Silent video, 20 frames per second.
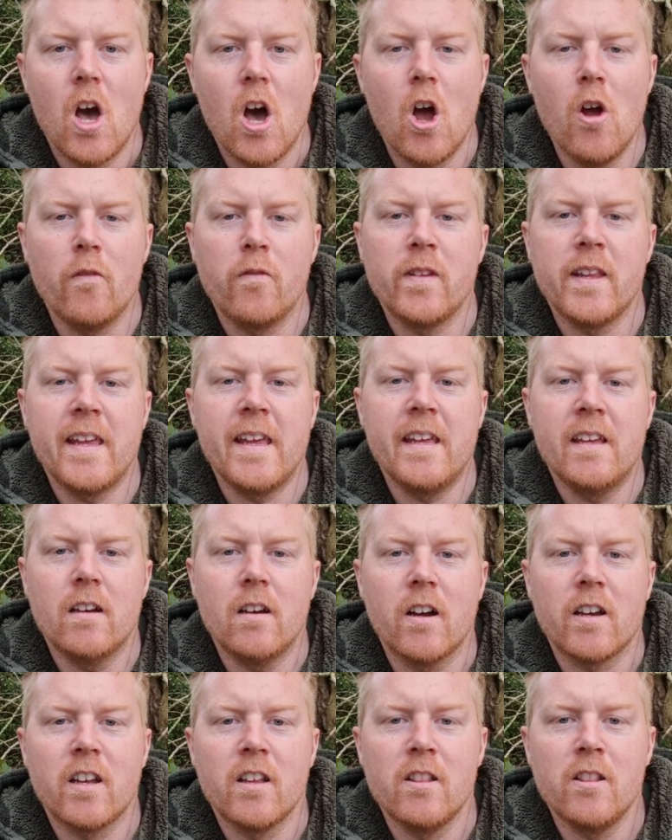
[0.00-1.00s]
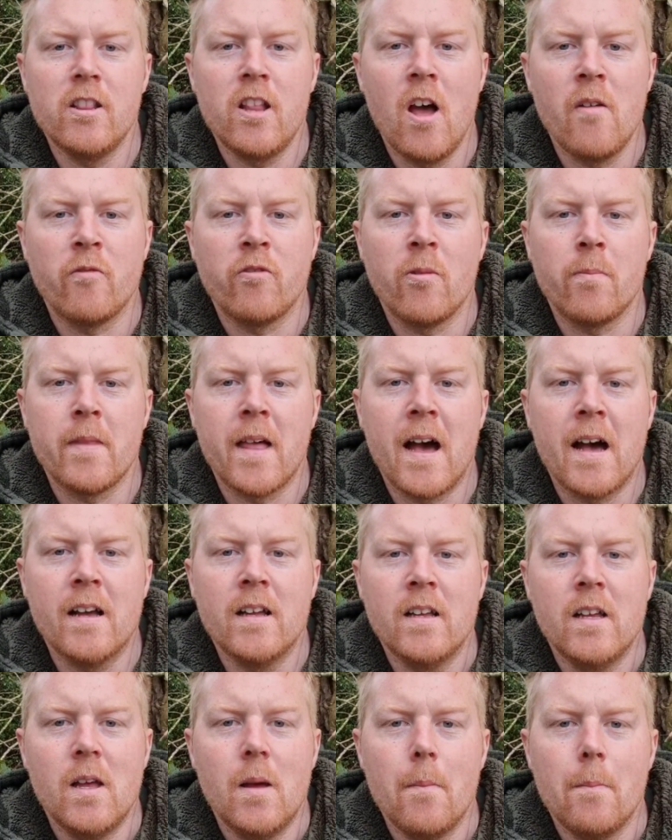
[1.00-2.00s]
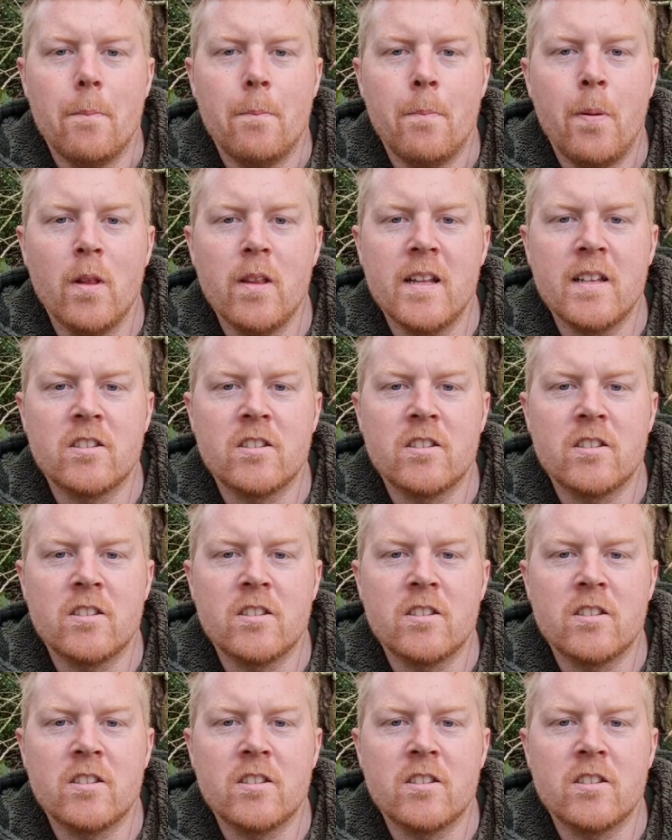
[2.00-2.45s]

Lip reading: Hopefully I can learn from that, put